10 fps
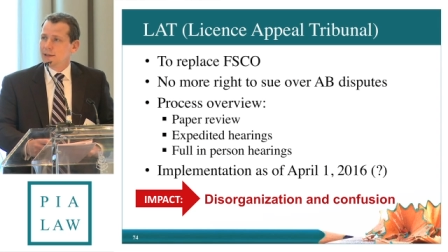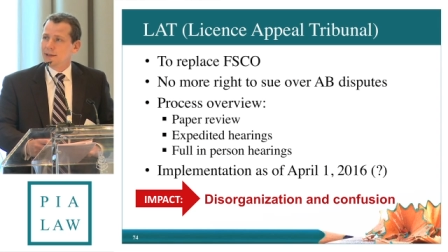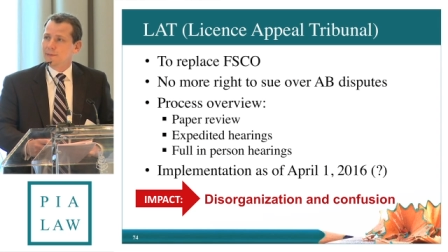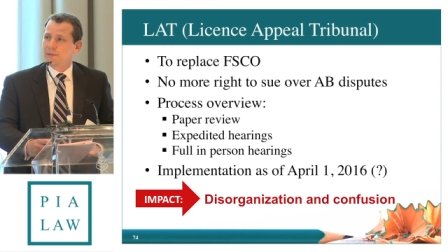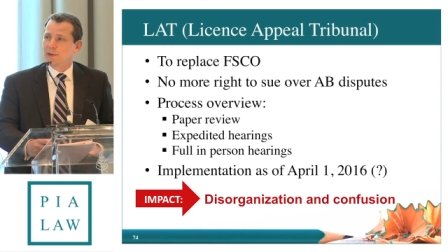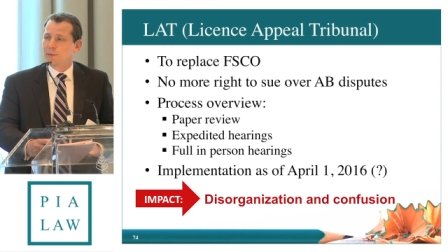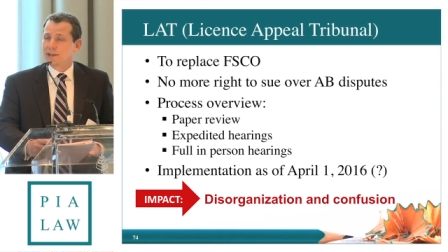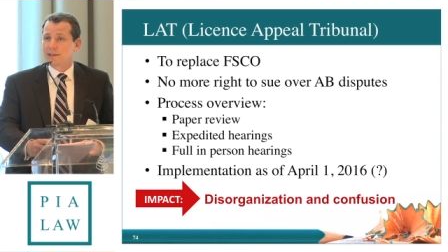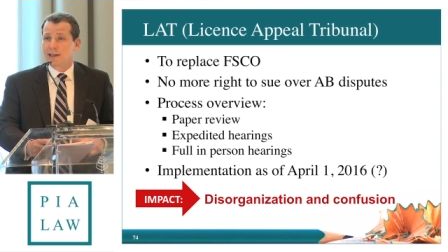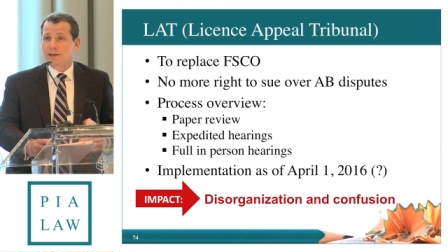The
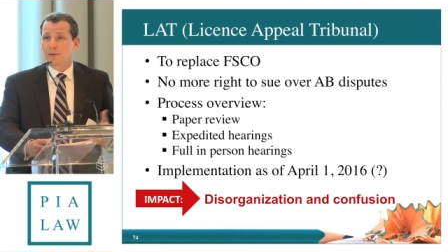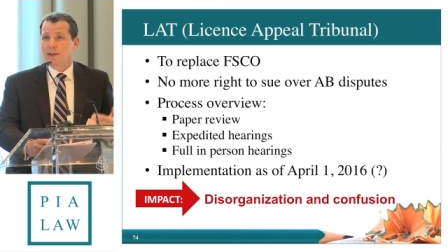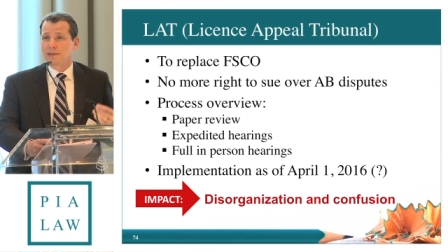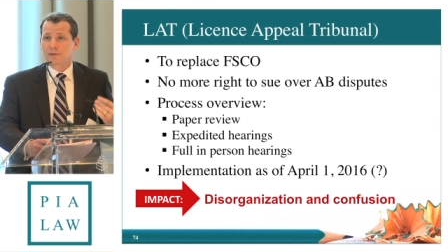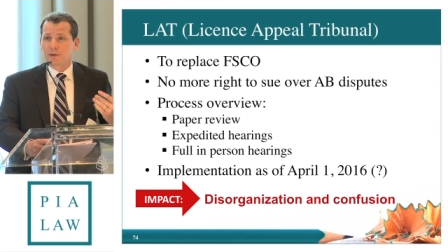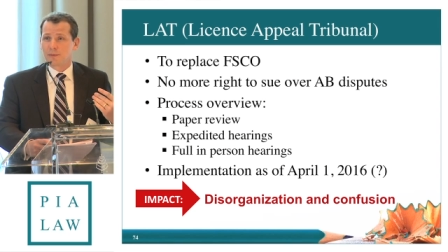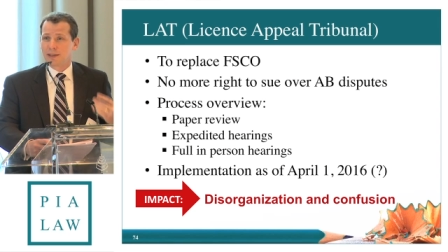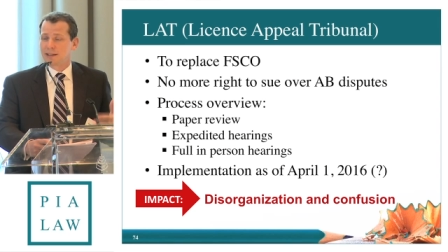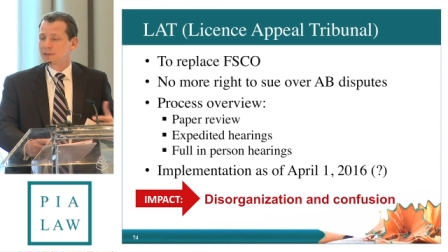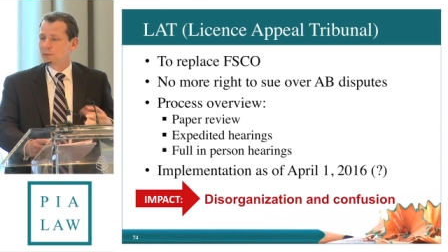big takeaways
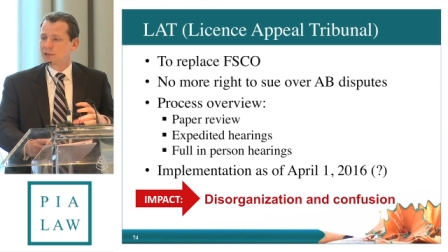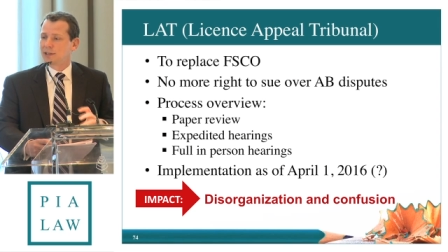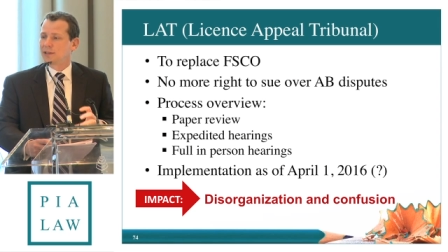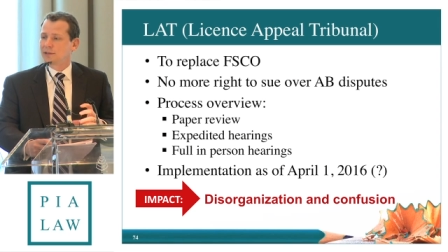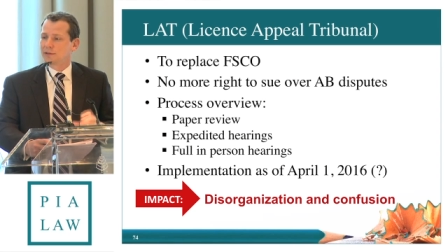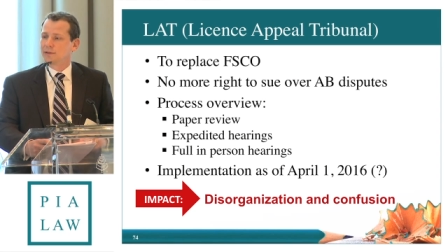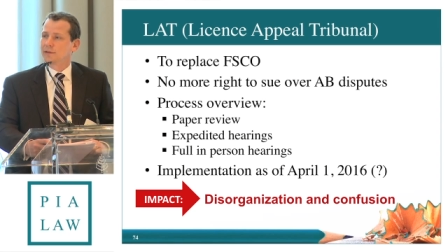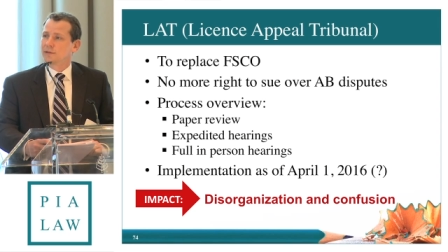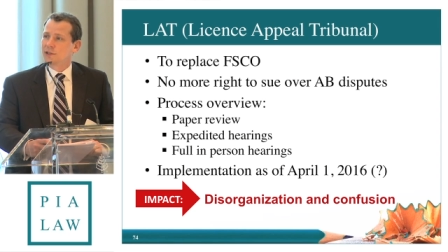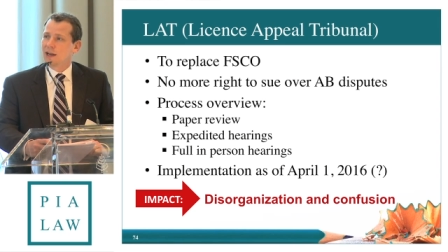from this
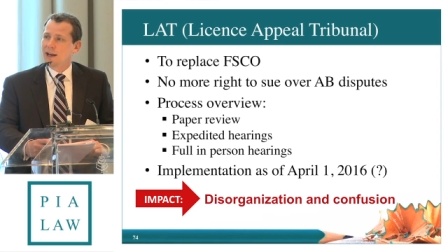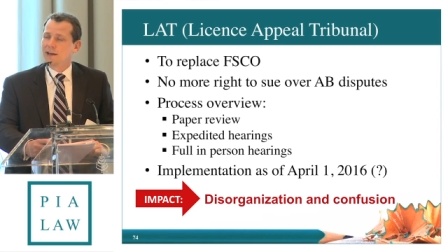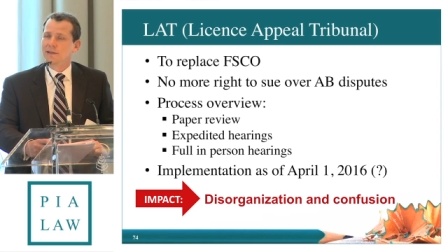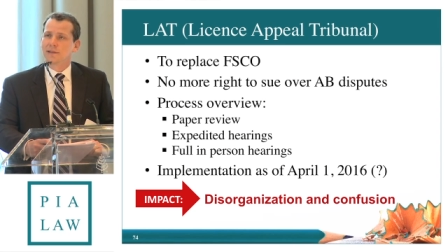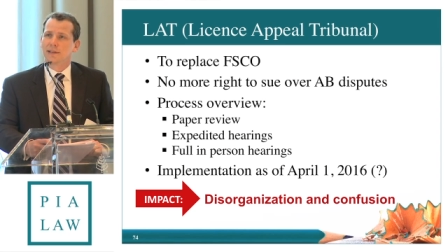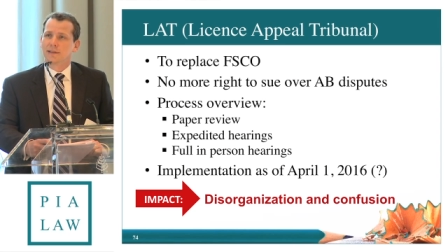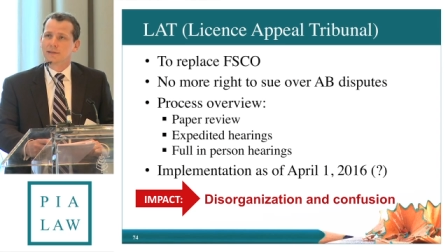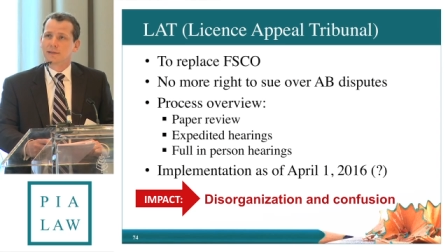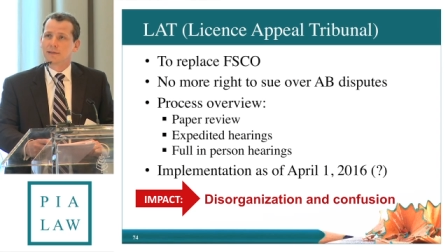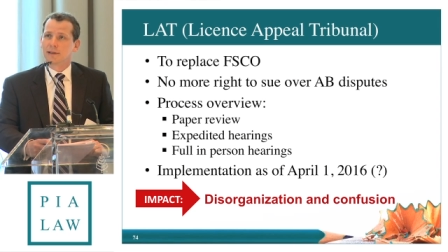particular change
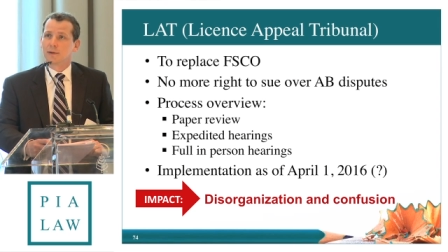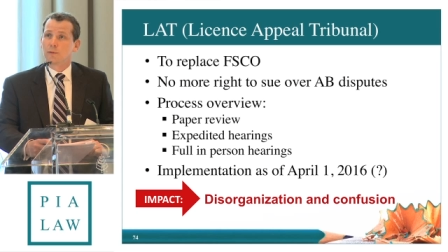is,